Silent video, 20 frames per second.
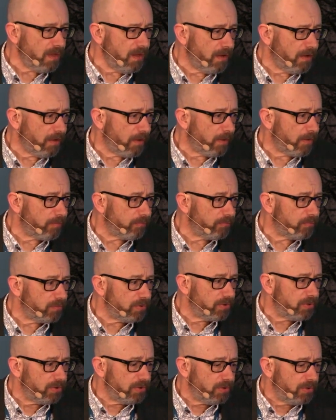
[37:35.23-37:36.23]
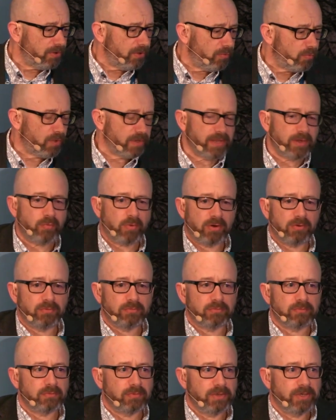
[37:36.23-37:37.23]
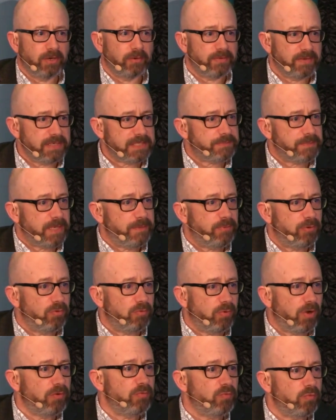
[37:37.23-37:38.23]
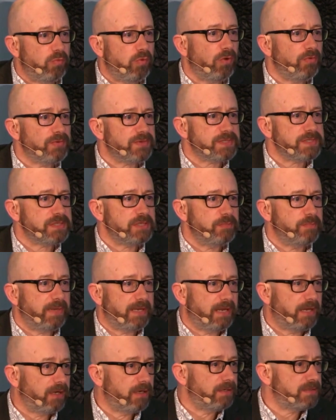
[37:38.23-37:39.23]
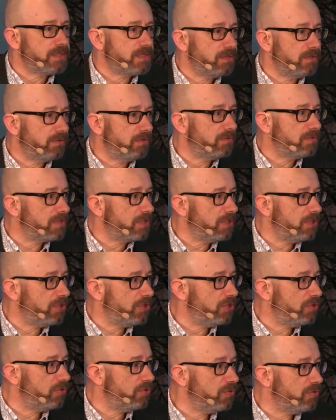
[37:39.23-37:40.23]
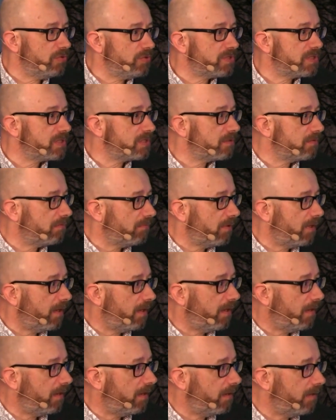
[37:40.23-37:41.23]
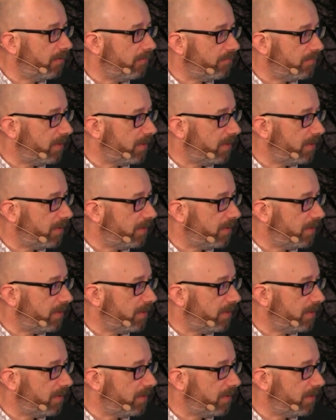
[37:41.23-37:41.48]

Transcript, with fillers: um, "Well, they won't. You know, these people won't want to be a, to to use uh,